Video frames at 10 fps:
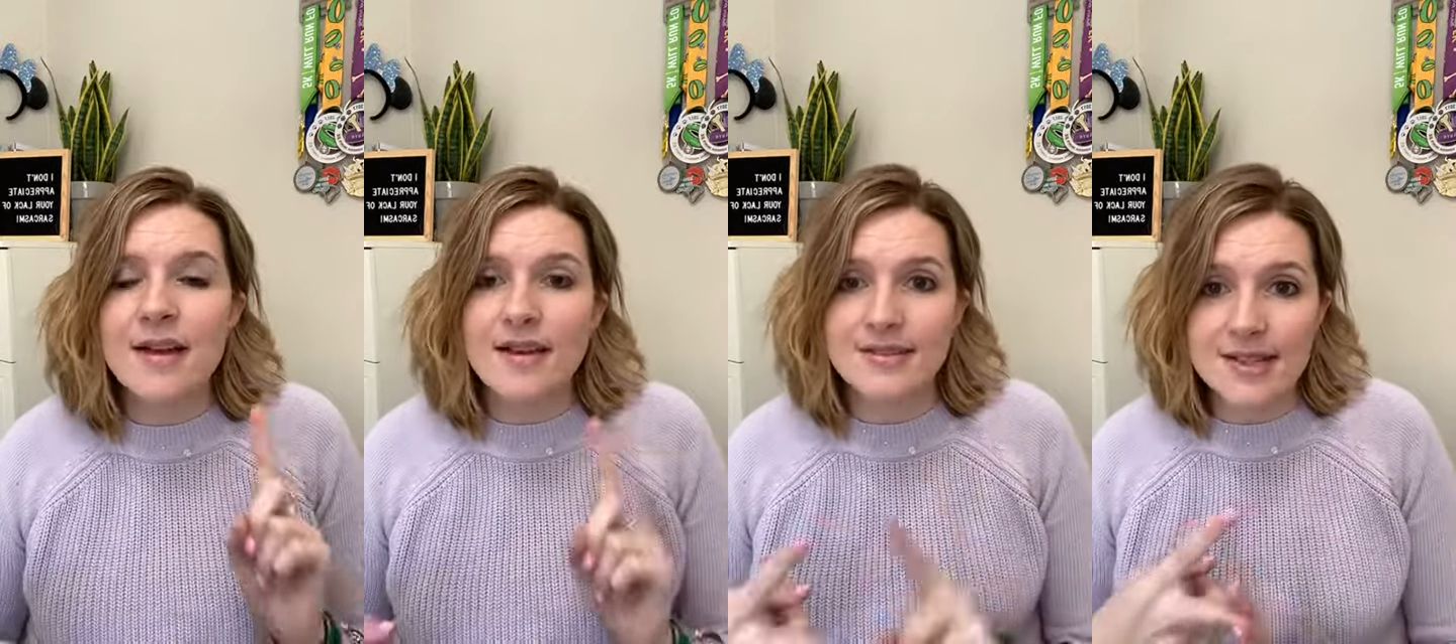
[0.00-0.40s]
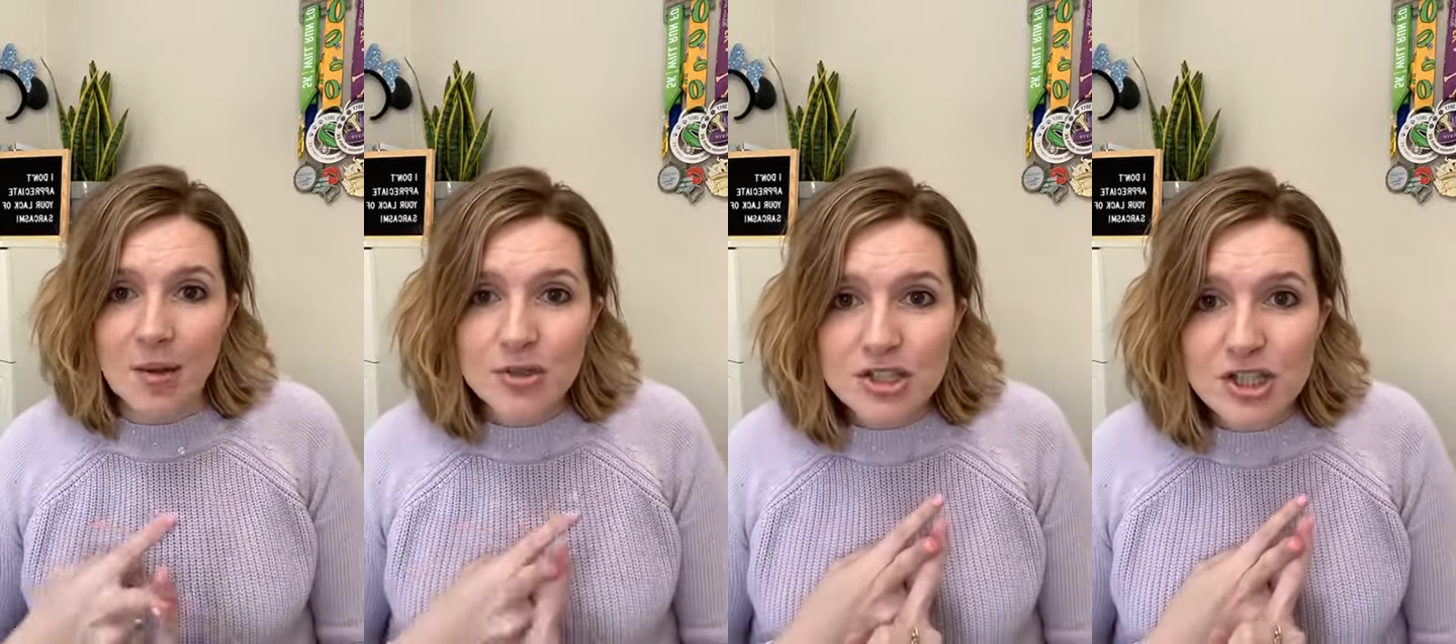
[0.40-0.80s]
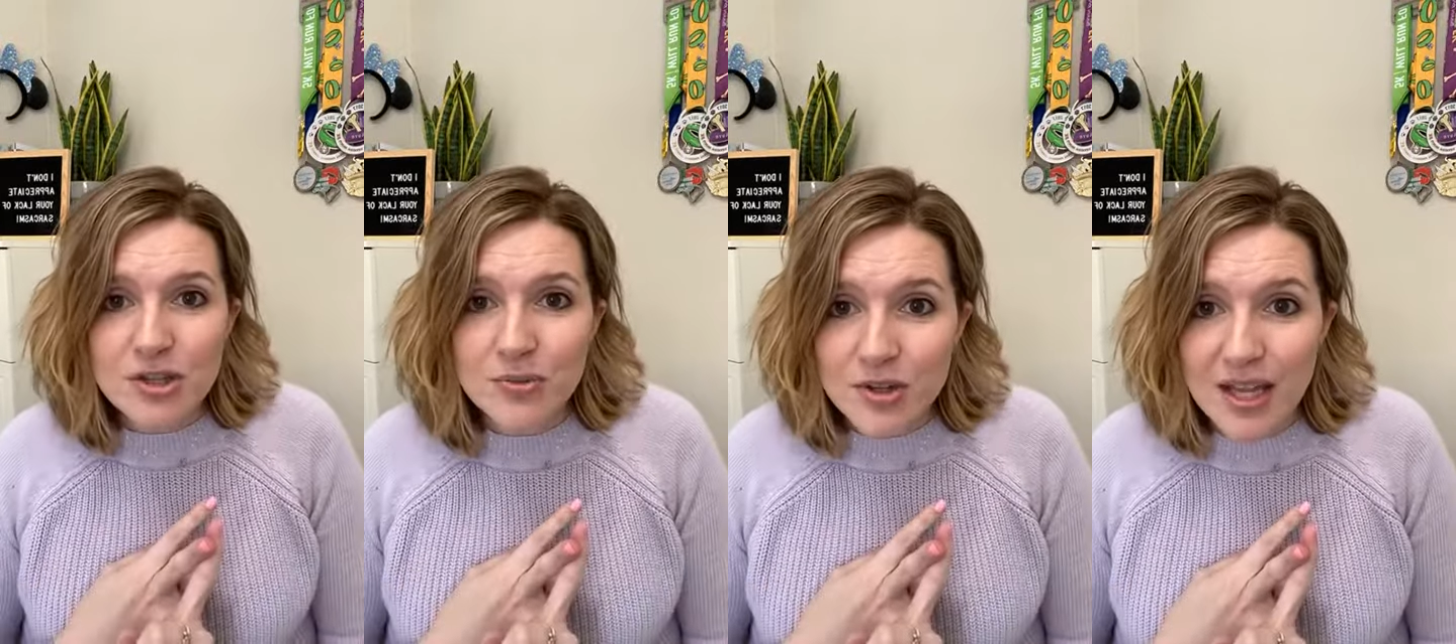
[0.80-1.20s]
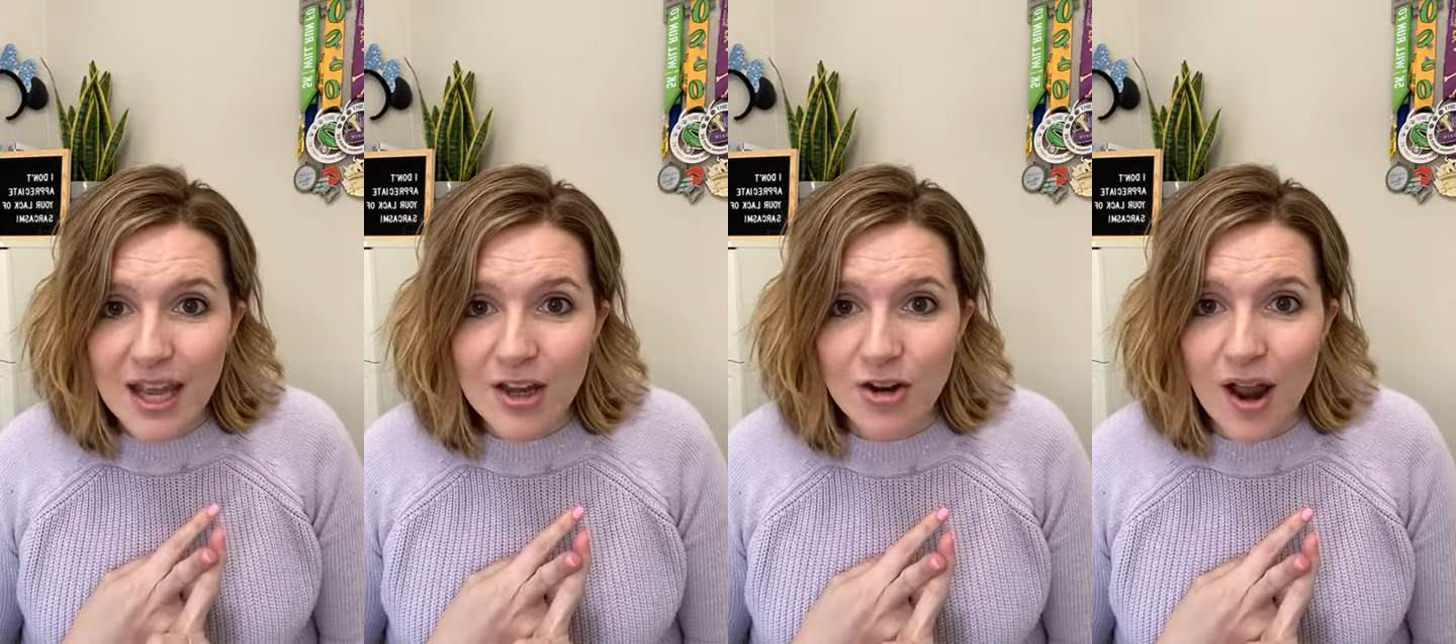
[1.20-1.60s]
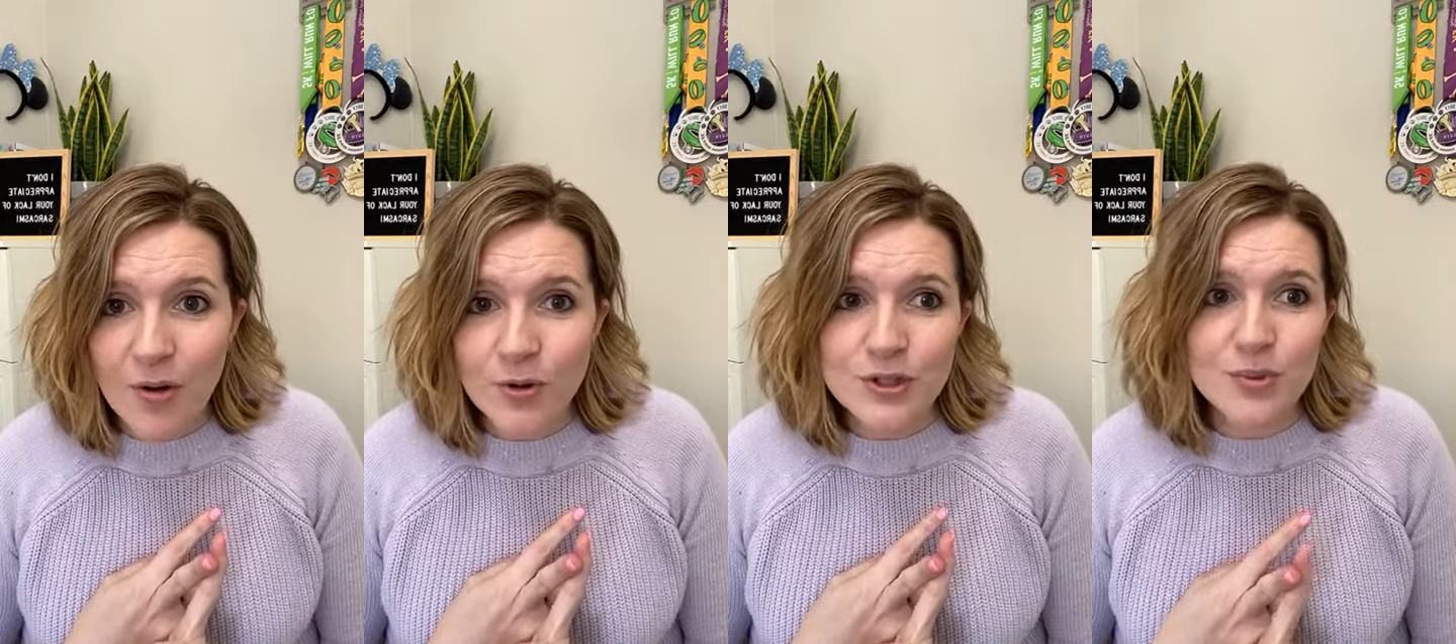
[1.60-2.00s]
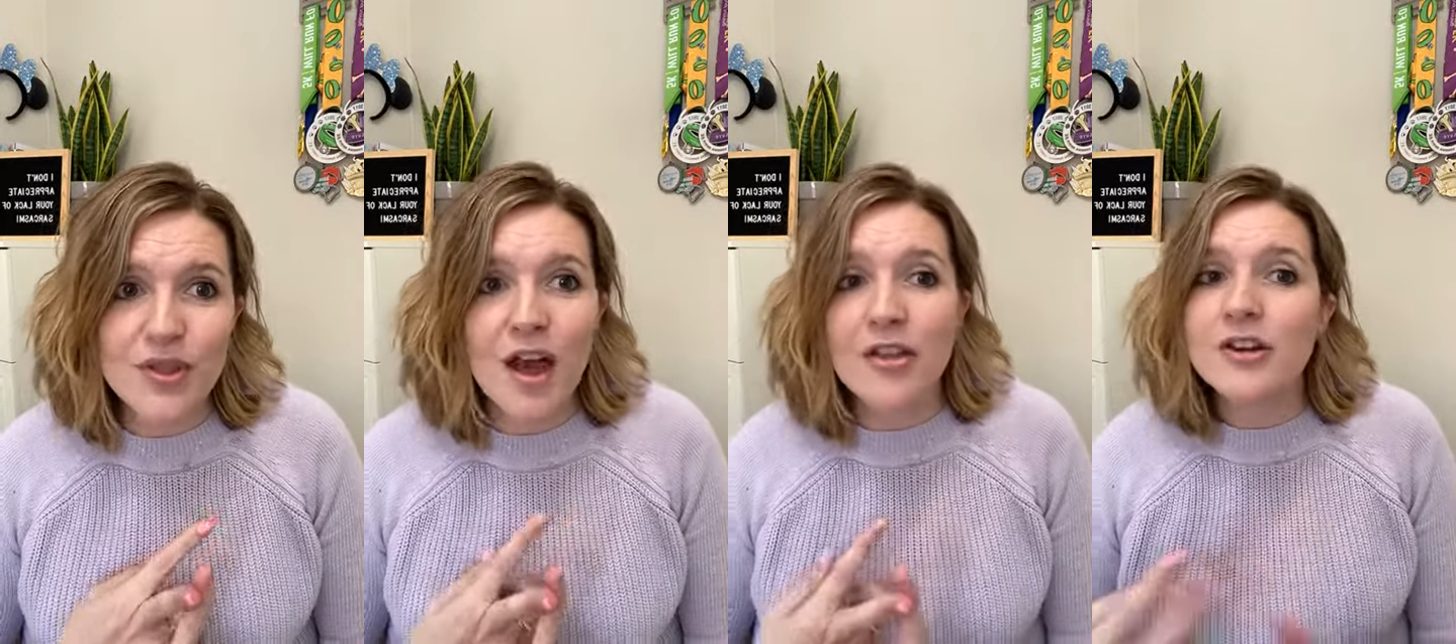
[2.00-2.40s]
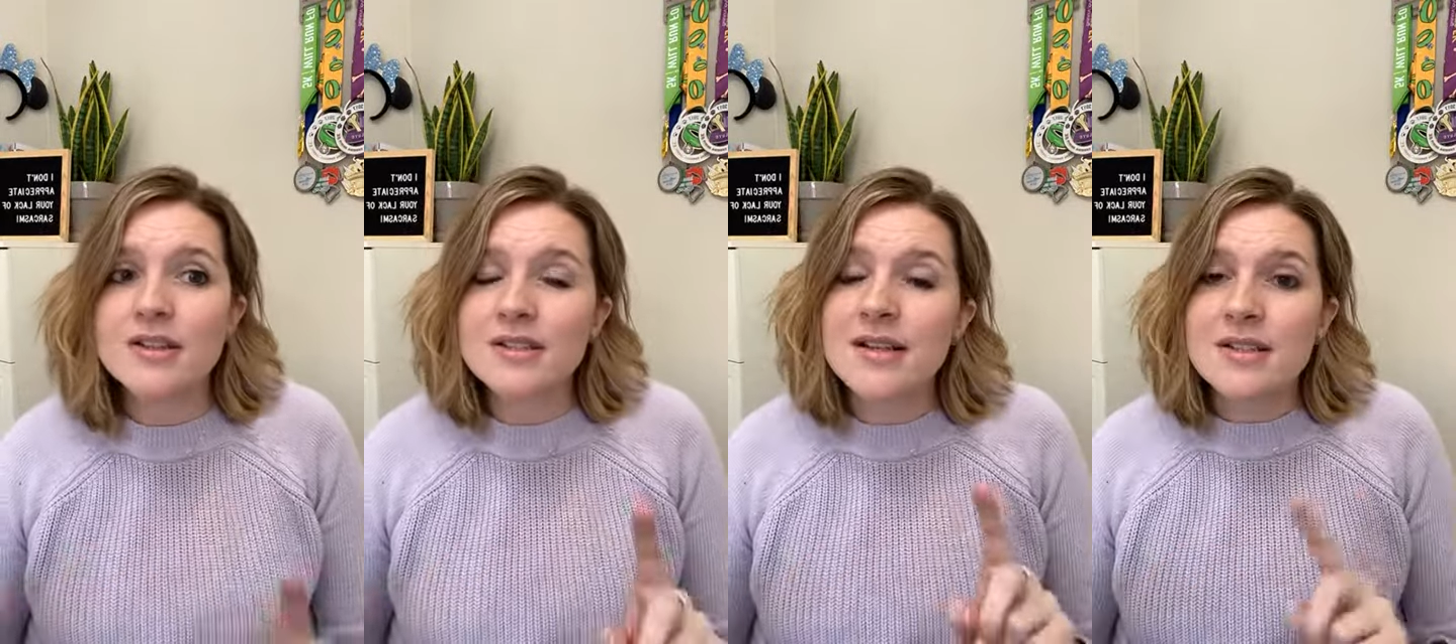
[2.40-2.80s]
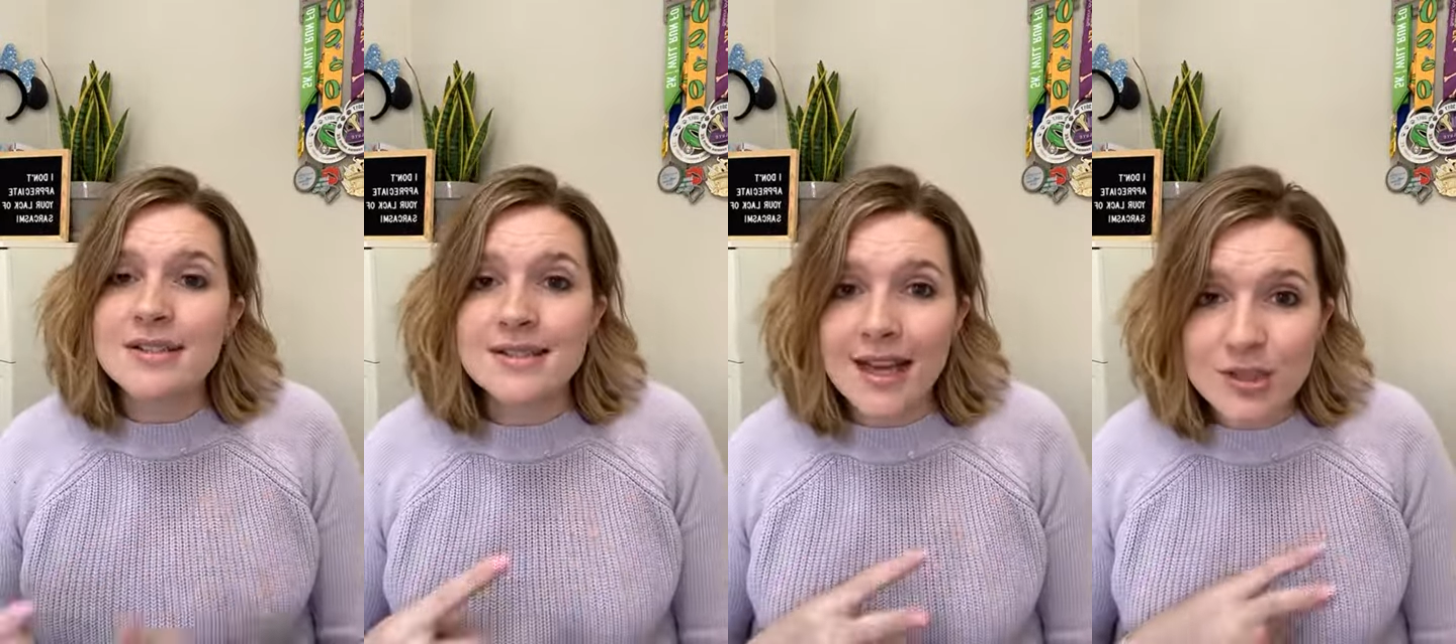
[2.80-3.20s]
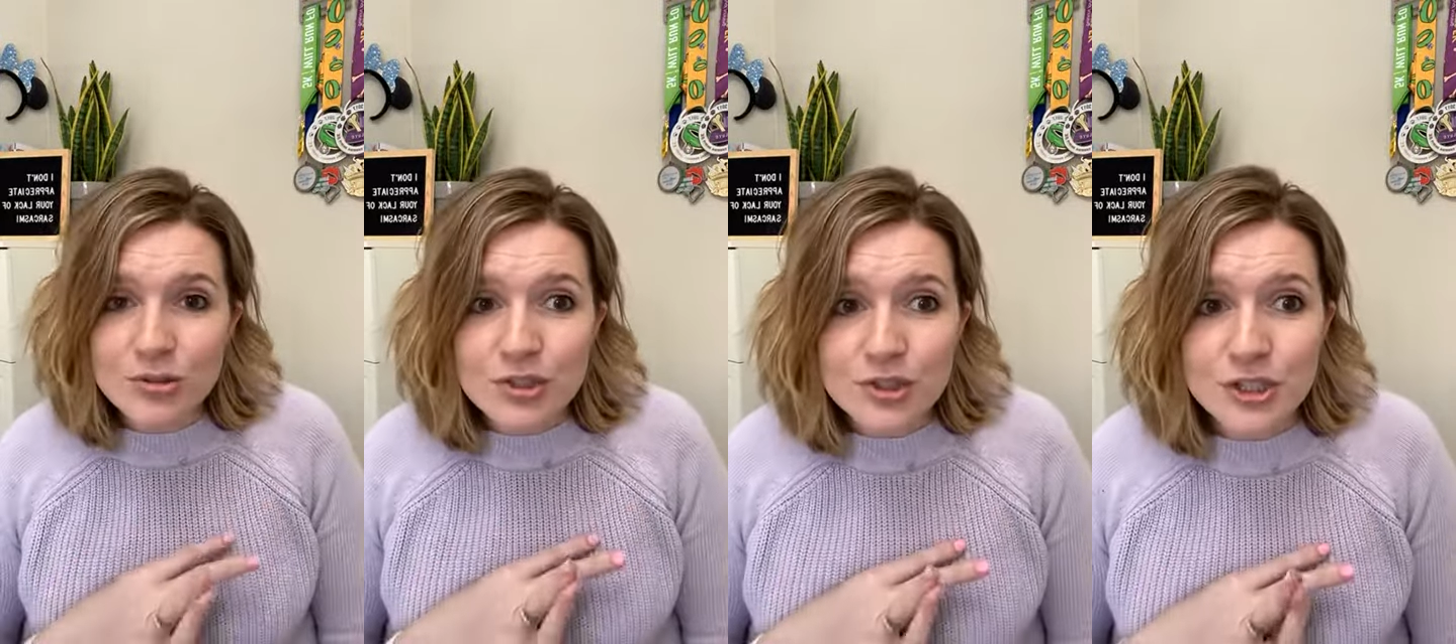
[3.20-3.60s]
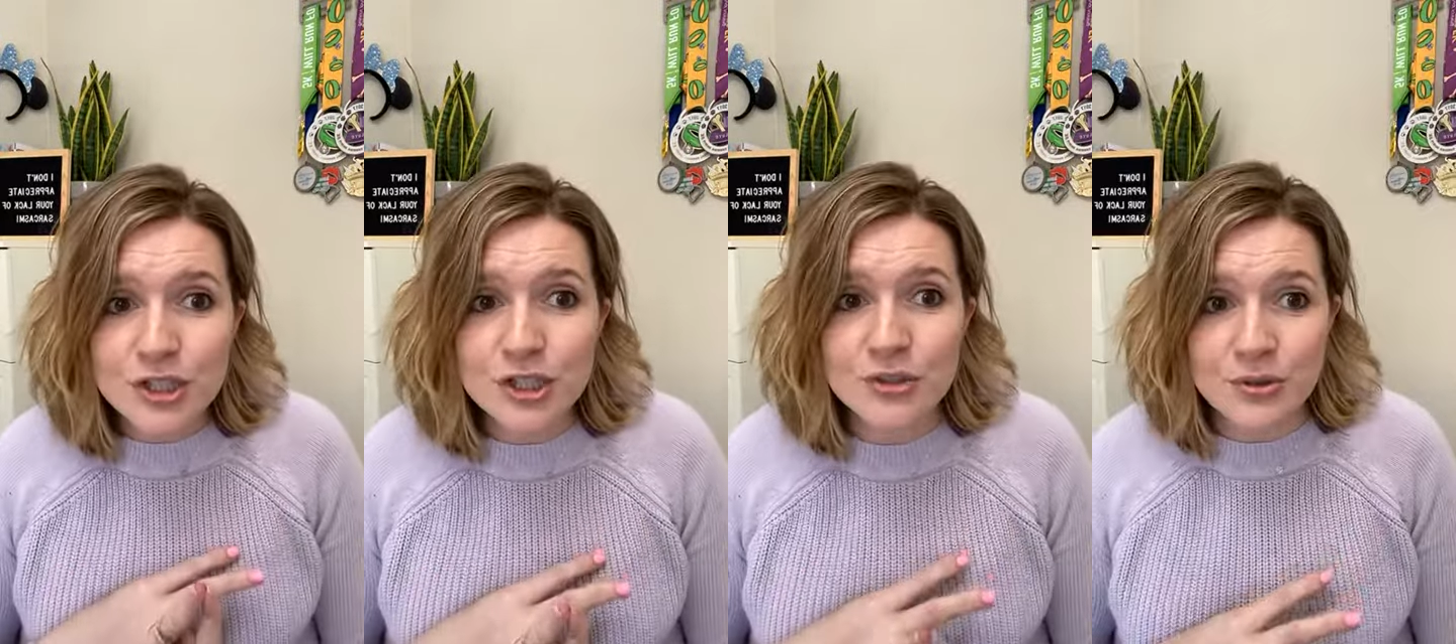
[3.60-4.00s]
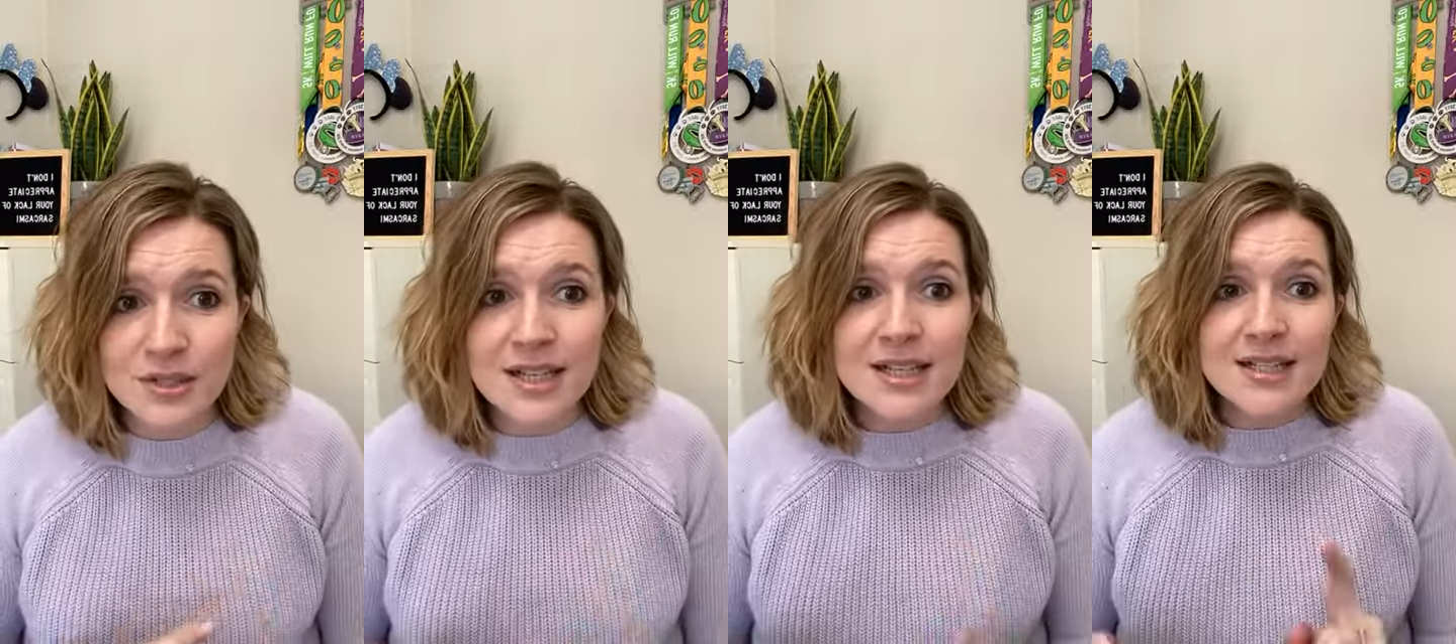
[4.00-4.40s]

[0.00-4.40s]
establish and communicate your hours with others, schedule your to-dos,